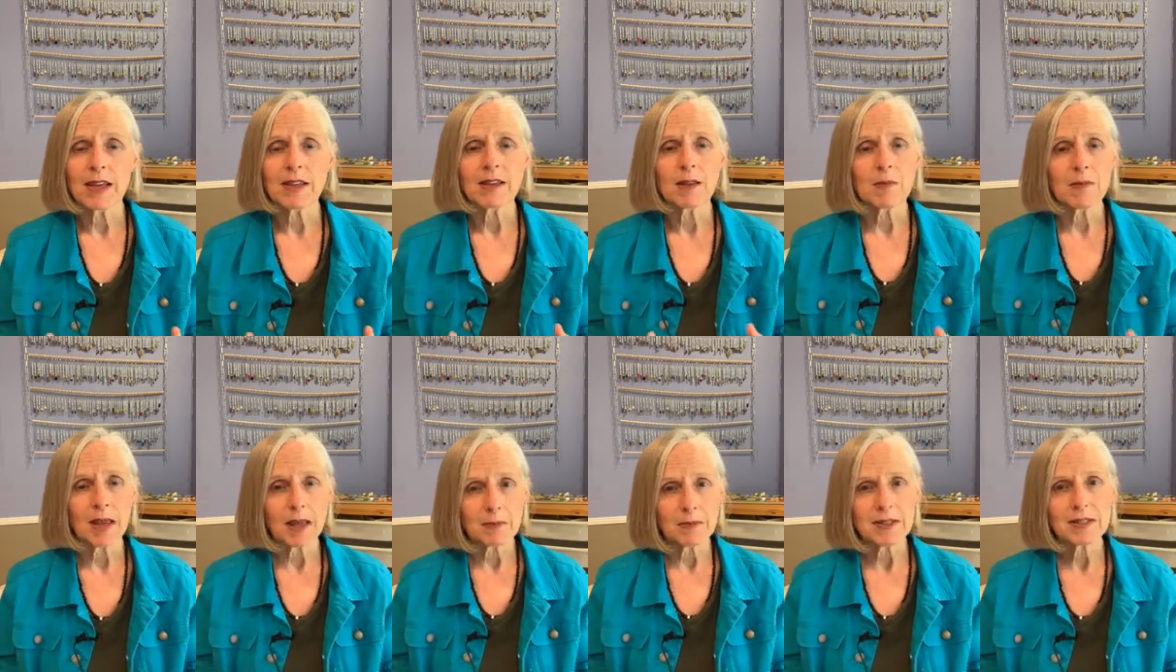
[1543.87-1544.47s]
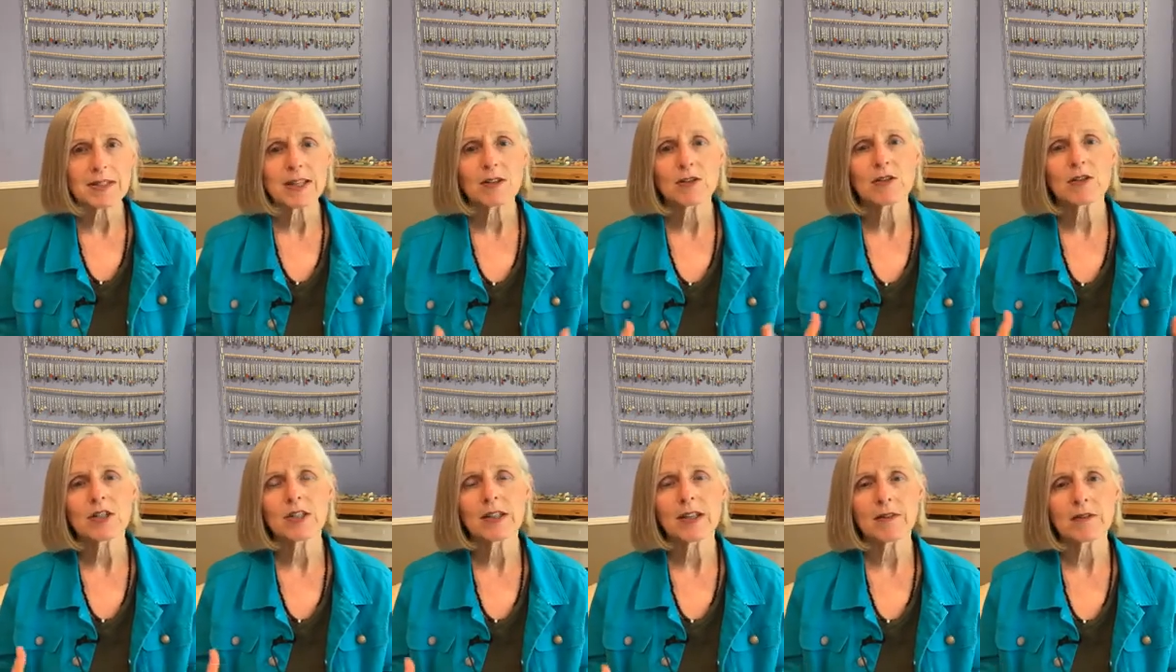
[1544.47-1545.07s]
The baby's
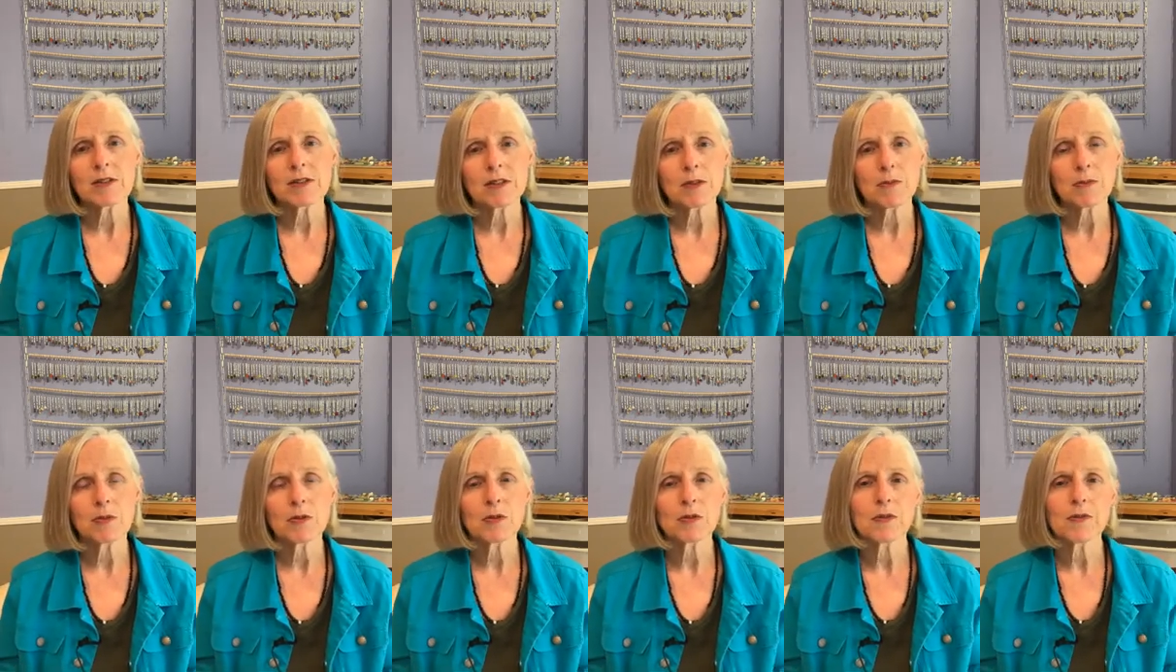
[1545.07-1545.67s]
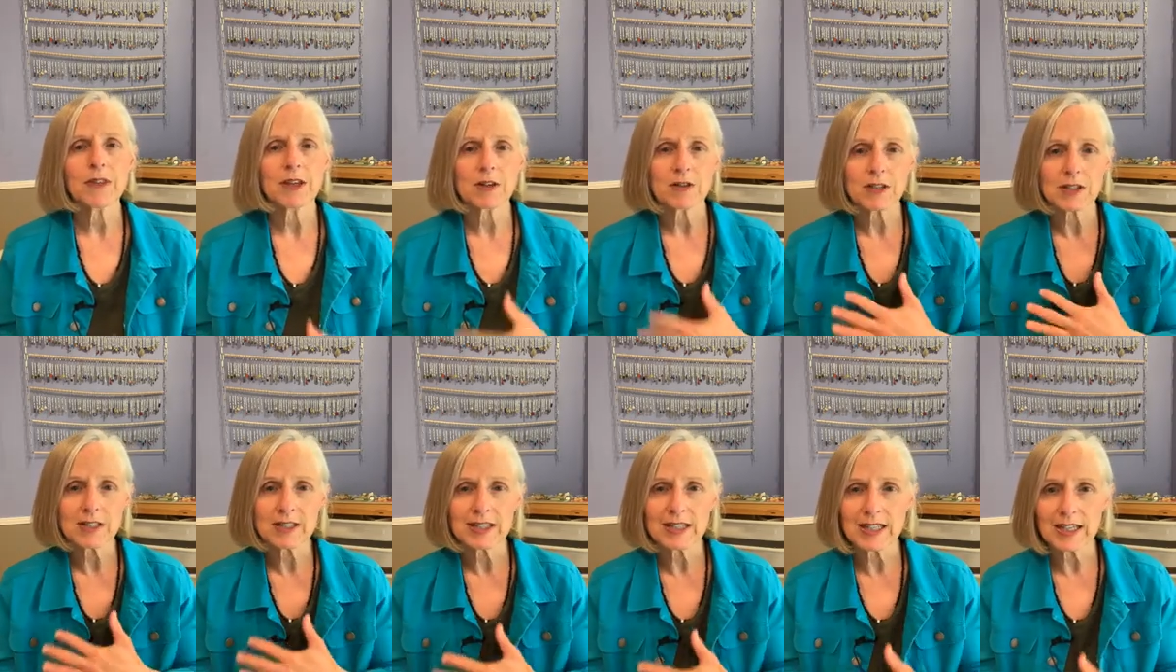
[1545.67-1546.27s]
energy levels improve. Their
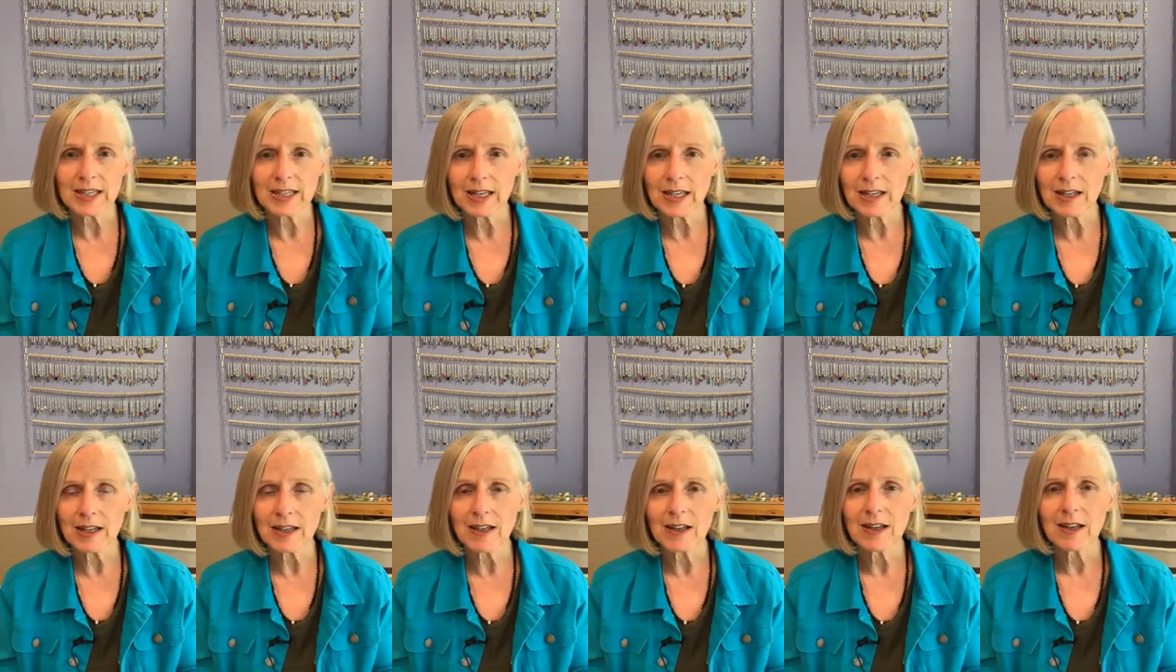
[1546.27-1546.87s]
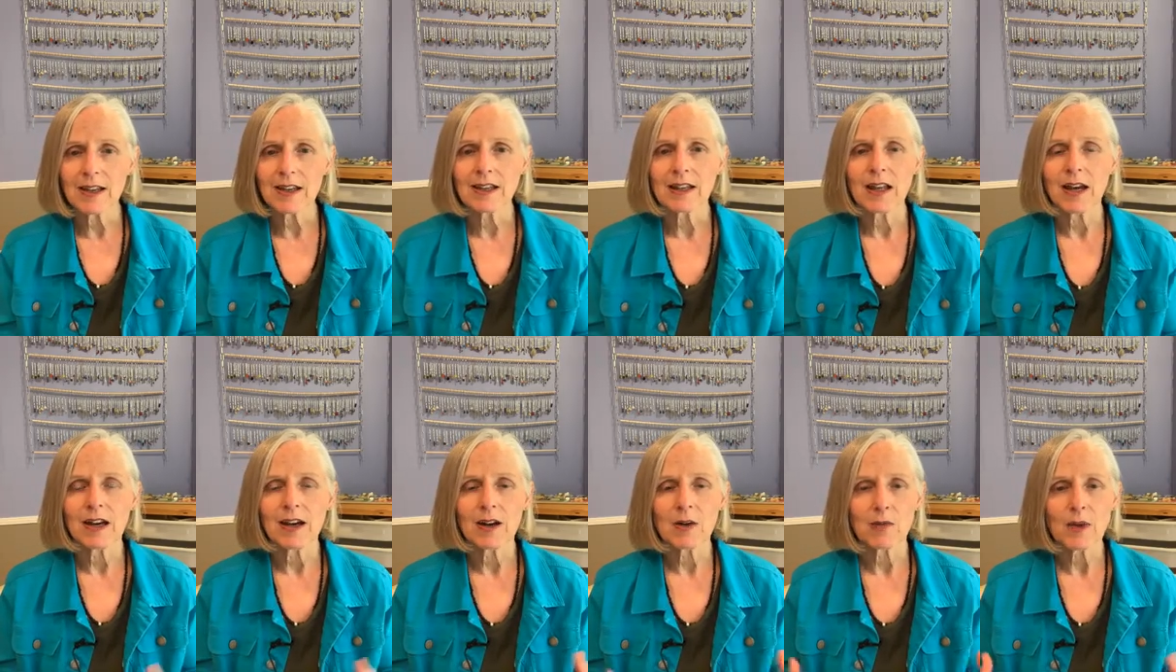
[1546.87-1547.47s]
skin
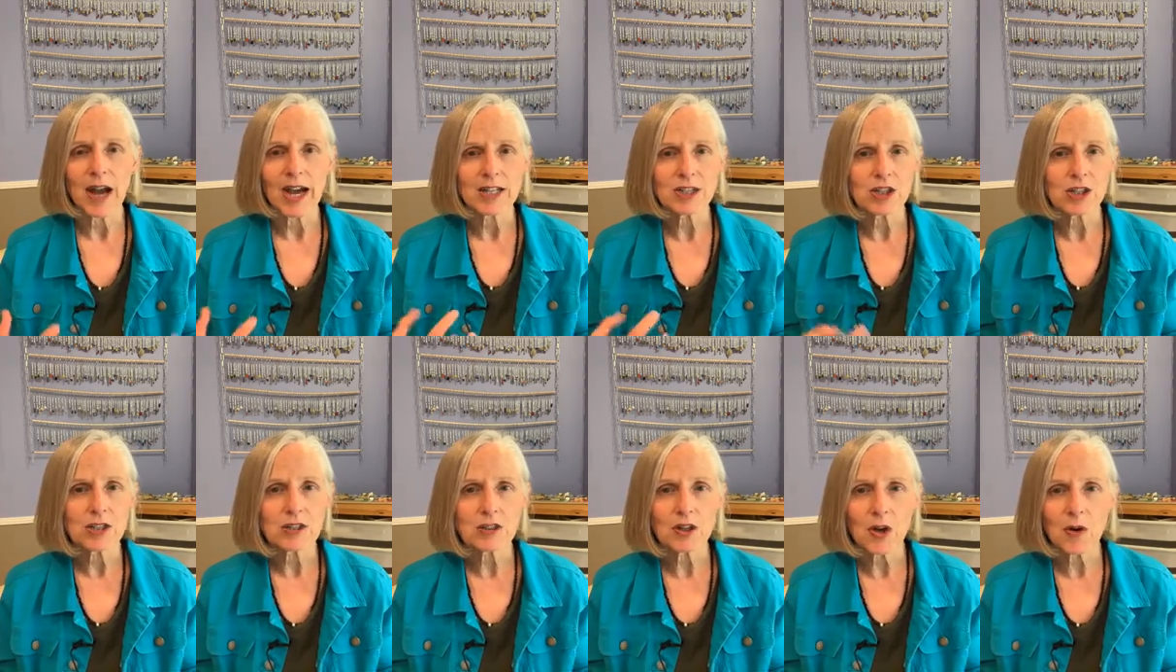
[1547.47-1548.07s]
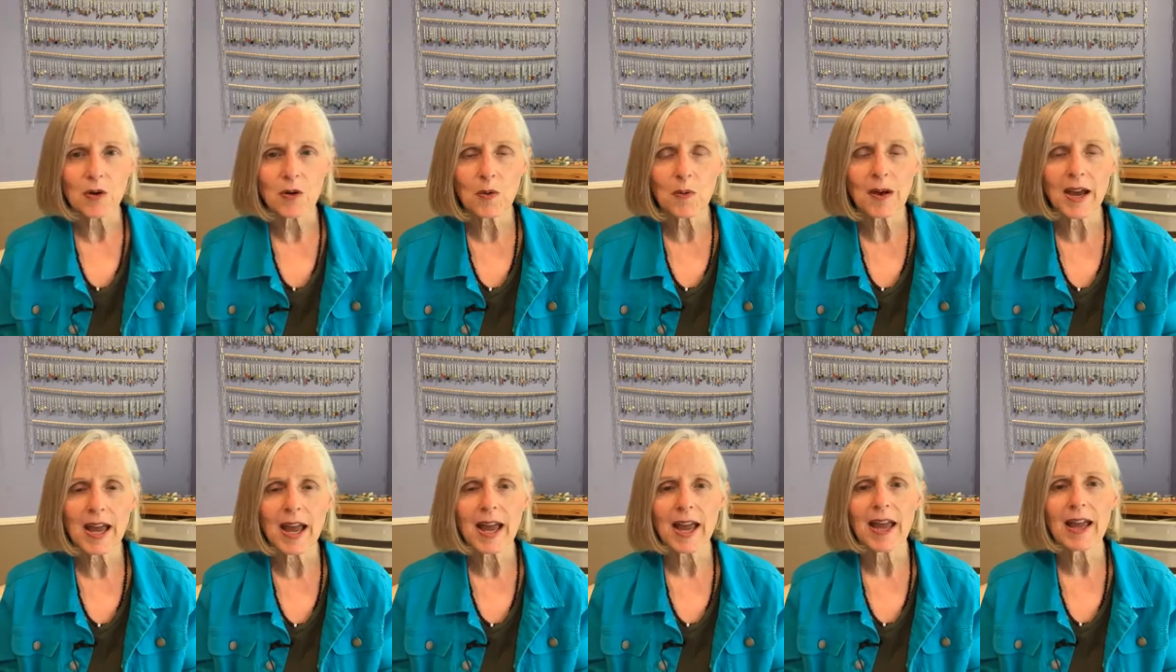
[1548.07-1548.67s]
rashes go
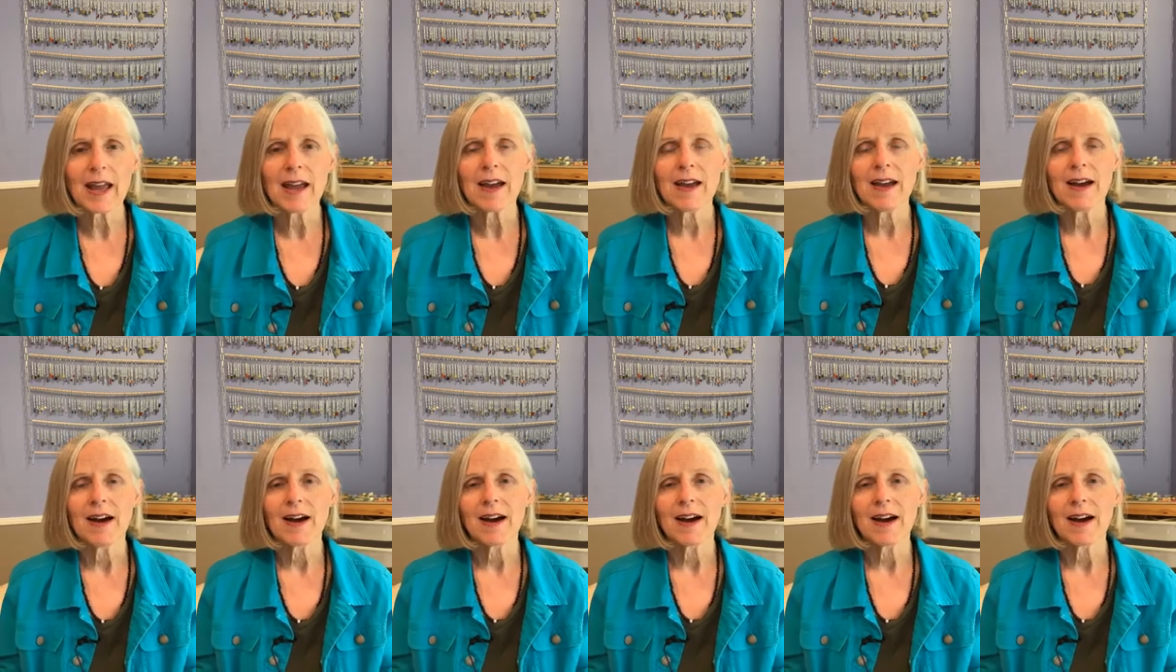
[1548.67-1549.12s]
away.